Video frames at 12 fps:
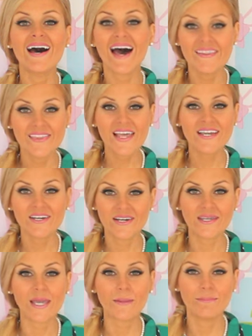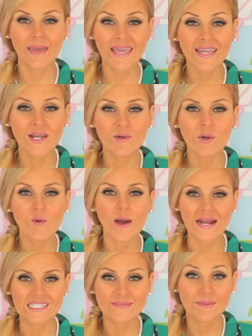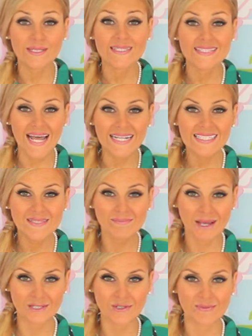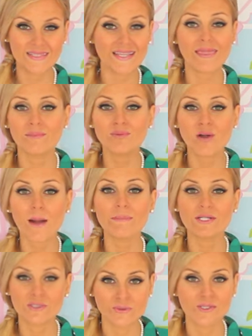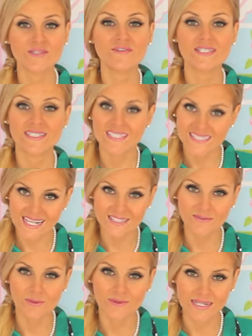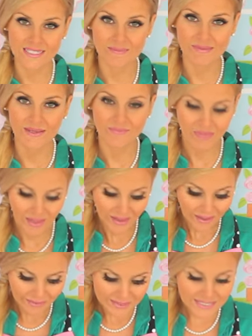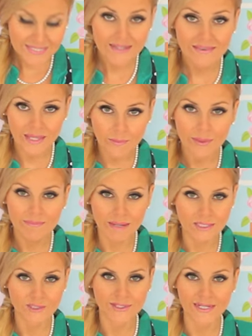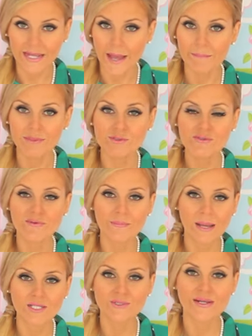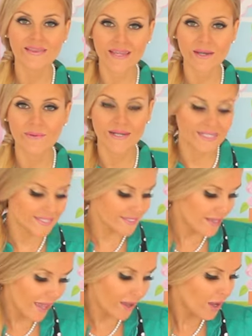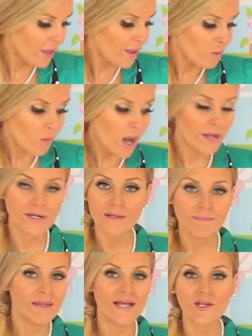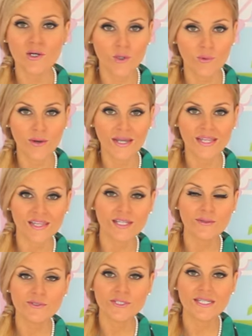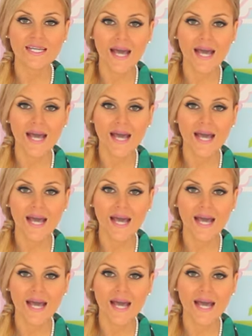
Unlike cooking, baking requires precise measurements and the proper tools for a successful recipe. This is a liquid measuring cup used for measuring liquids like water, milk, or oil. It usually